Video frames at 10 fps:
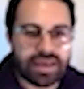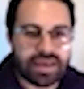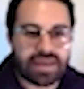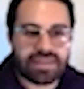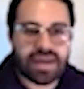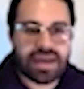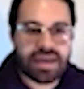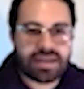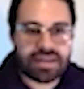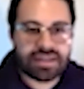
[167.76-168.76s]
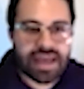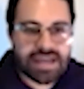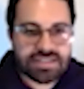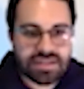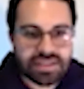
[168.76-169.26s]
And then
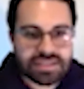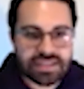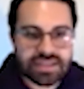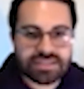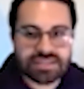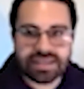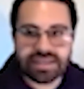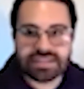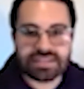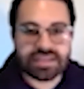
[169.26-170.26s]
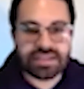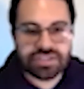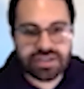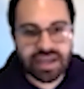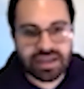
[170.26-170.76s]
last on this list is
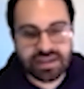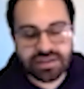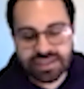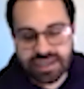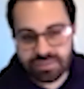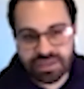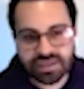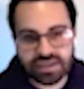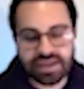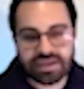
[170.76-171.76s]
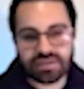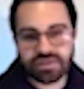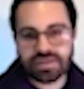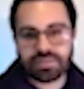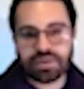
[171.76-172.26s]
leisure and entertainment. And I
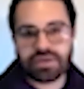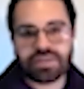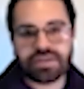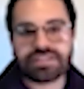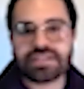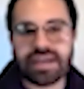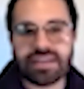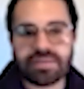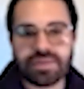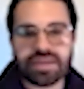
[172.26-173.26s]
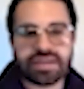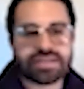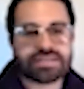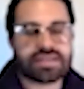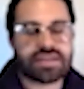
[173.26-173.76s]
included both there together
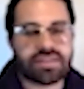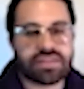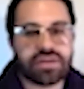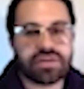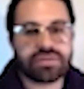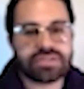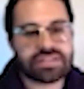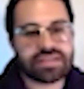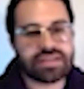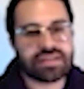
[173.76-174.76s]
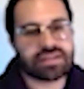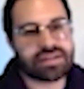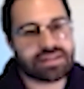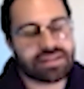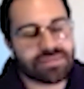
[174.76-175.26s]
because
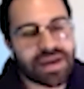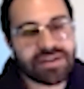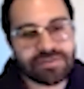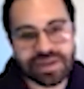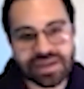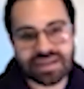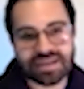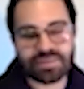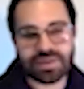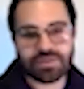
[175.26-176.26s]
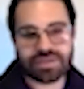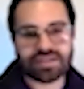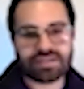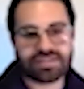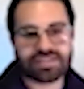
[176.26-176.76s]
the amount of money people
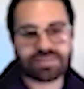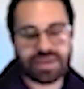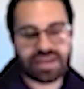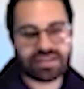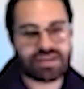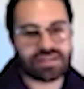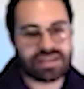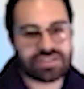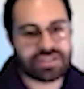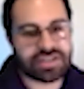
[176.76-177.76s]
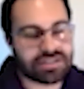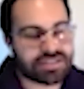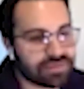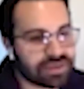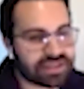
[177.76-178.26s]
can spend on leisure and
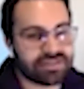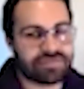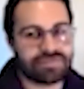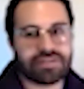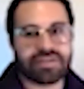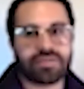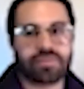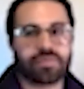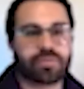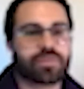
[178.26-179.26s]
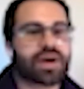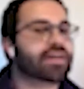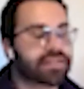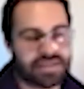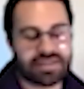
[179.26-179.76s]
entertainment can vary
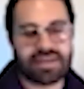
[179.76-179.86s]
wildly.